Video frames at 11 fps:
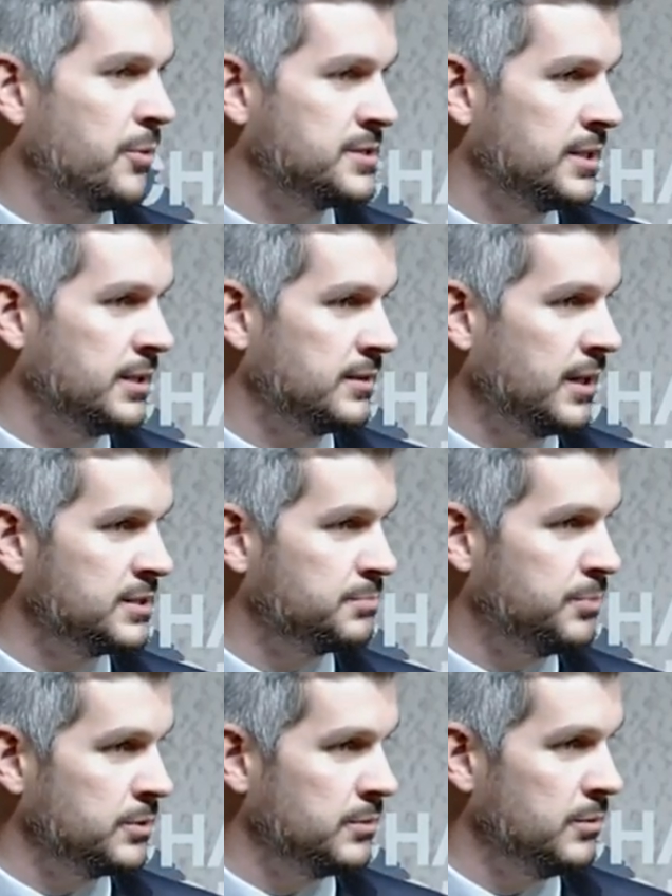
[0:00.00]
our president
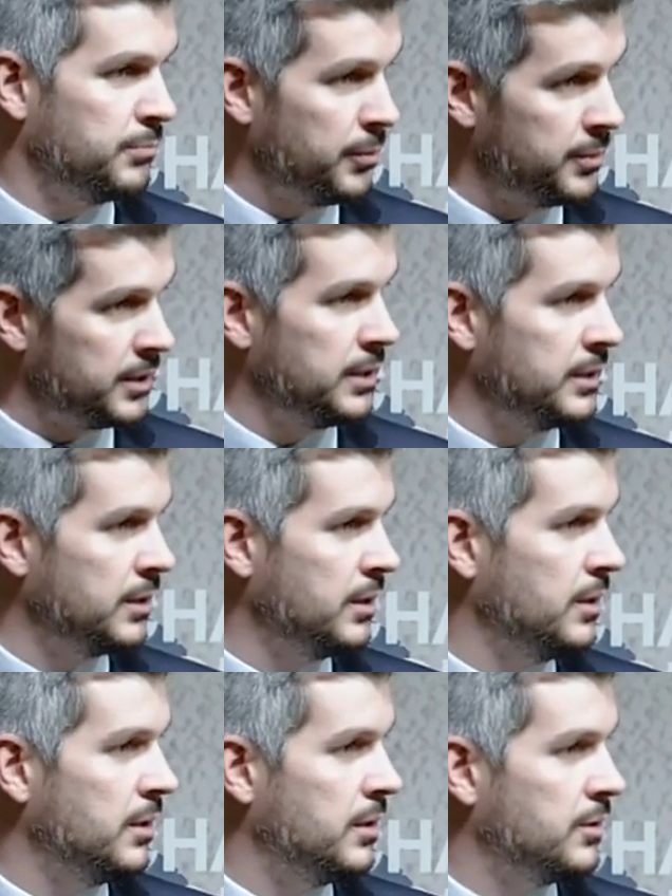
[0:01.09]
has put publicly
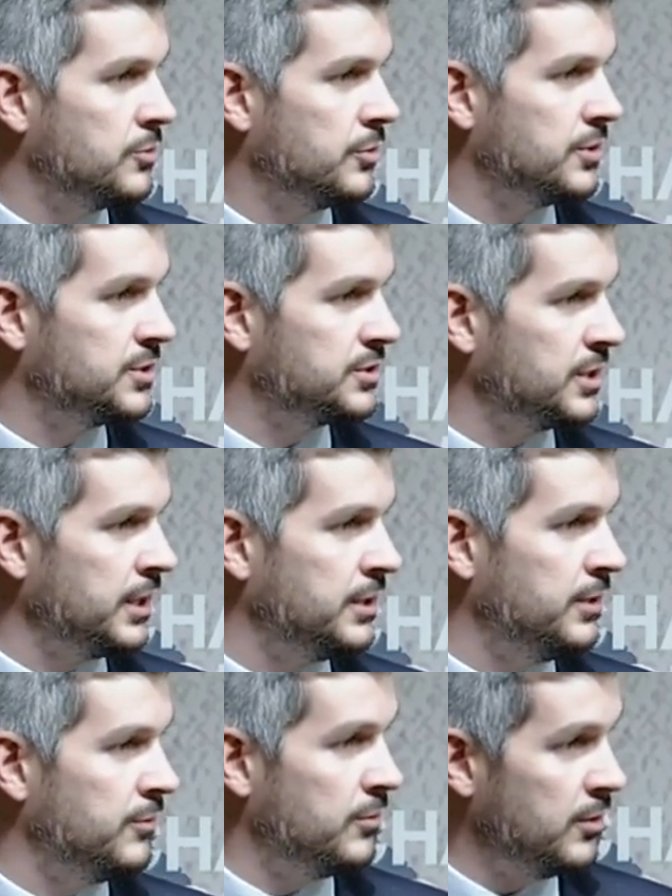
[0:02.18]
to the
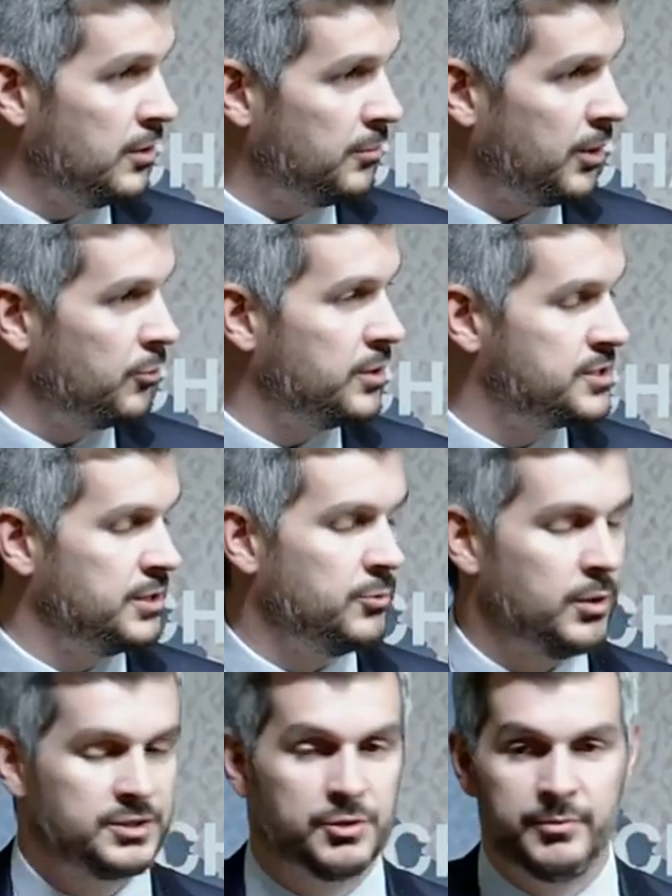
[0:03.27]
society by which
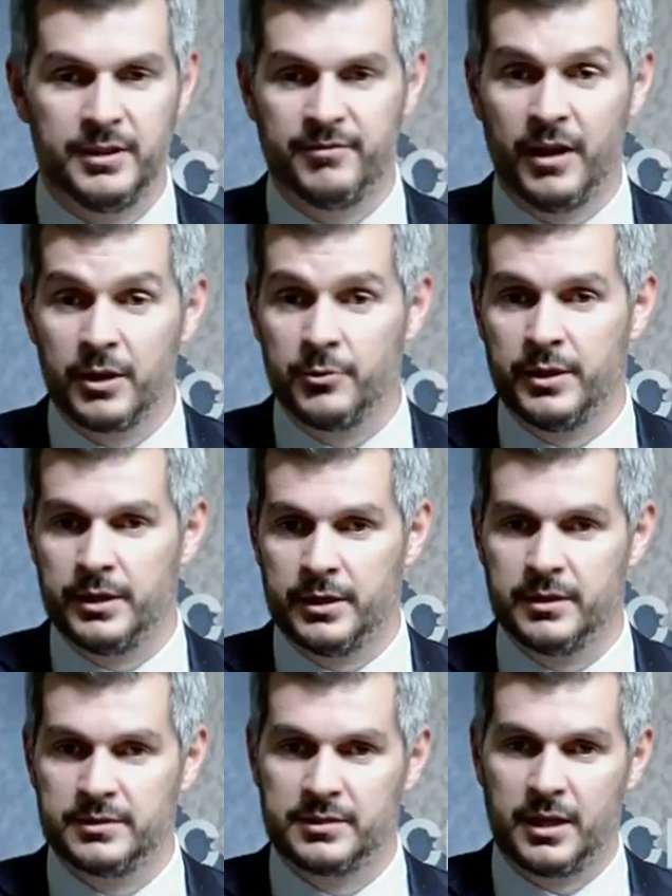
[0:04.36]
he wants to be
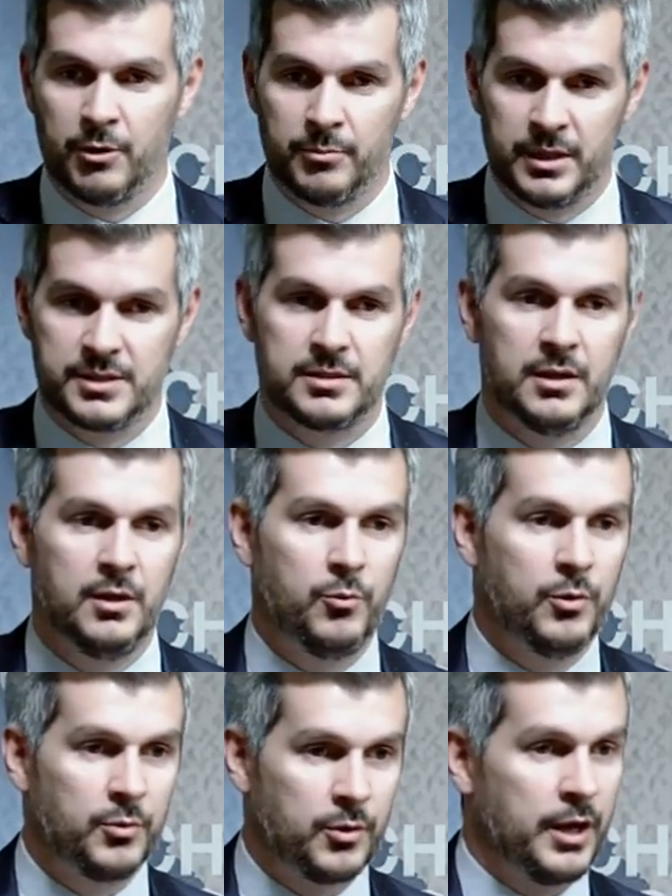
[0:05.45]
evaluated is how much
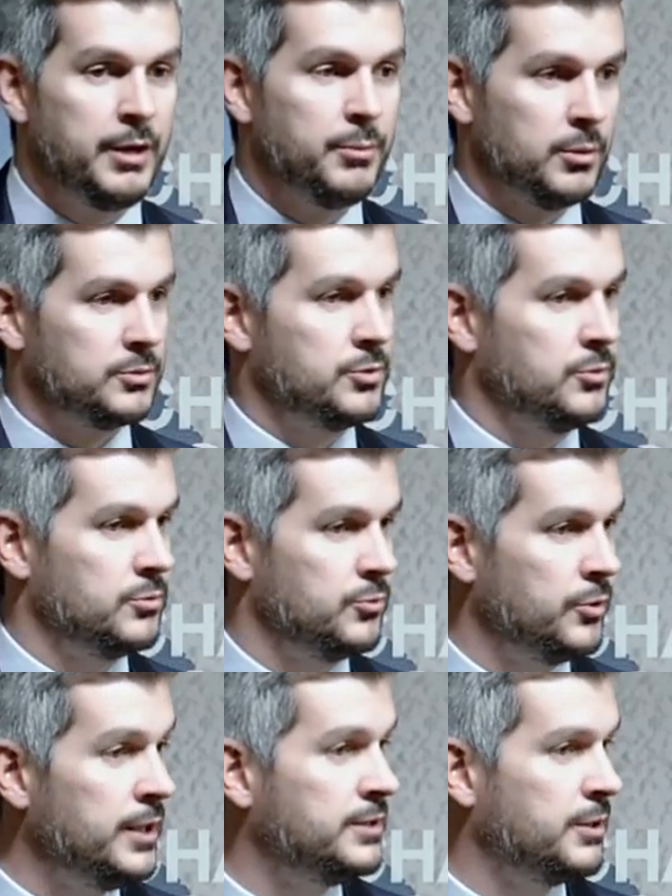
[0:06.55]
we were able
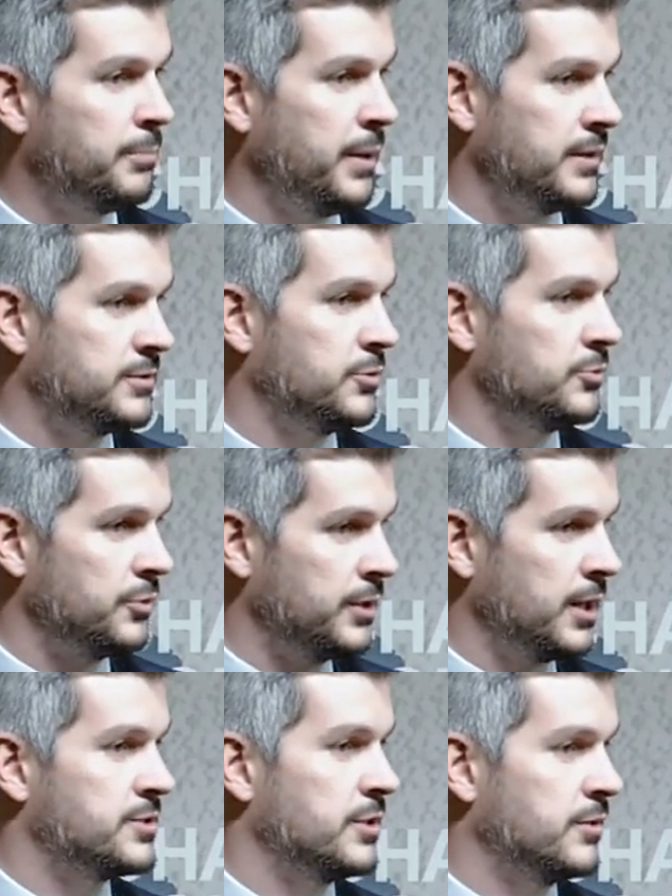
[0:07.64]
to lead the path to
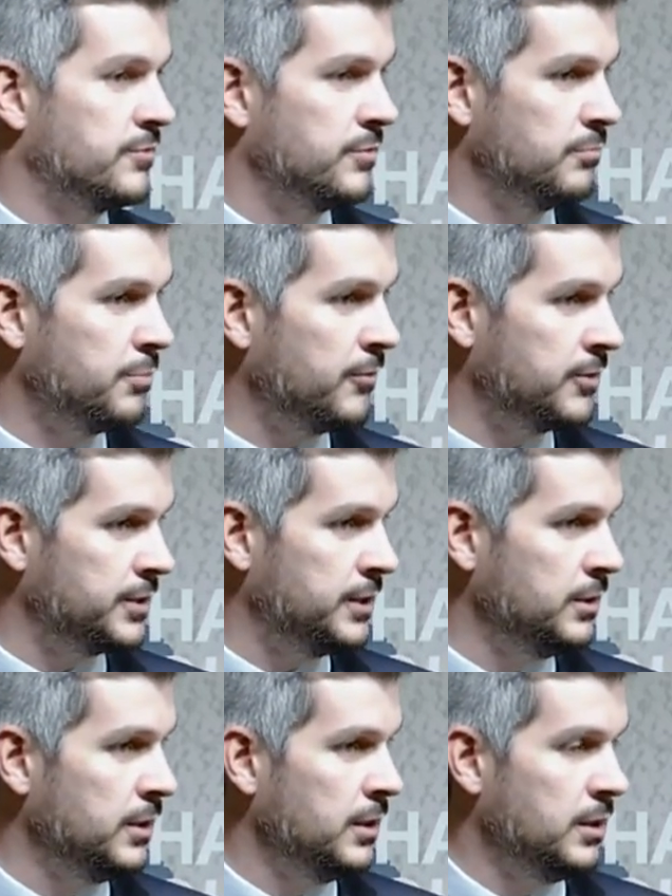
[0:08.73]
reduction of
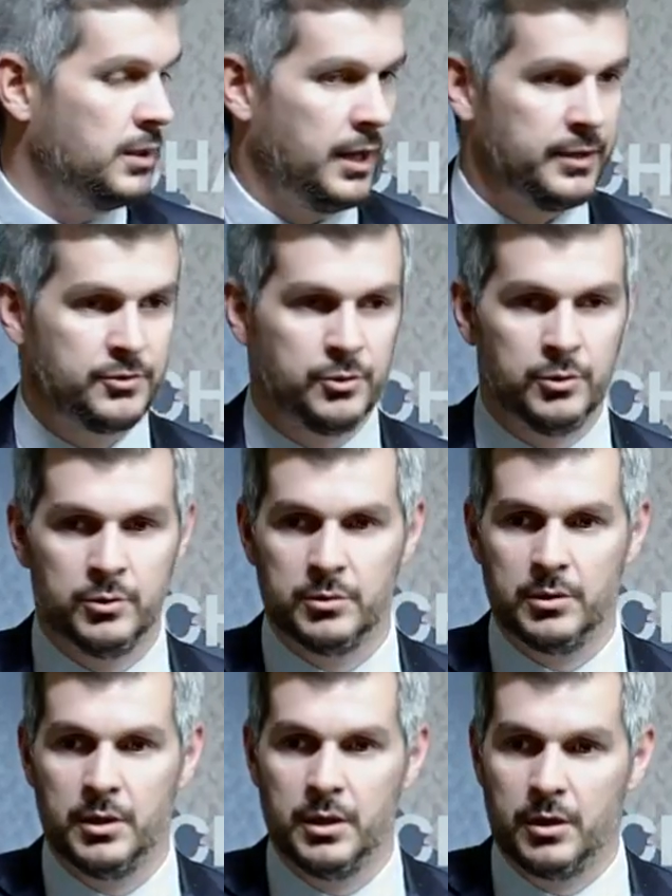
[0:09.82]
poverty and
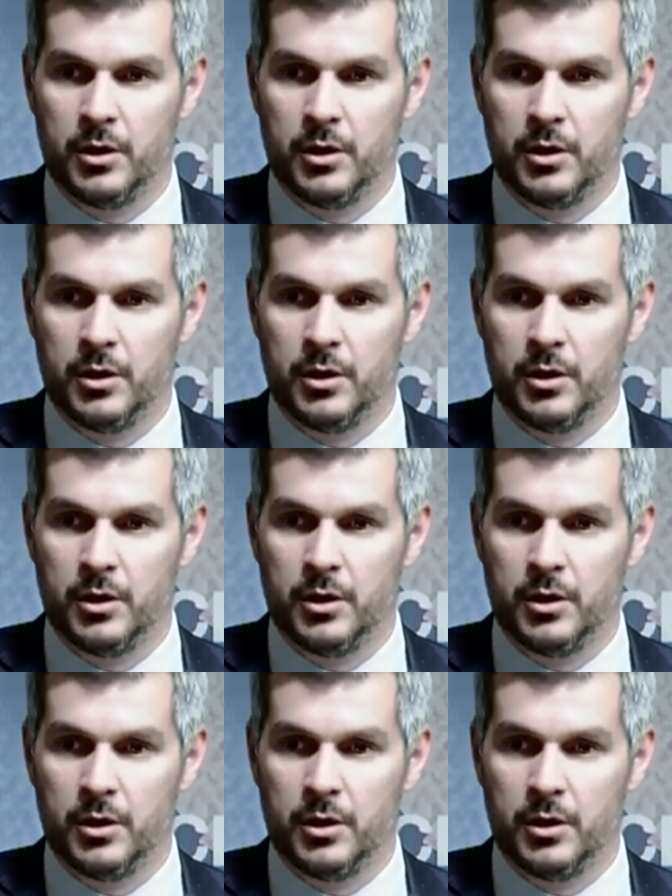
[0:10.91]
to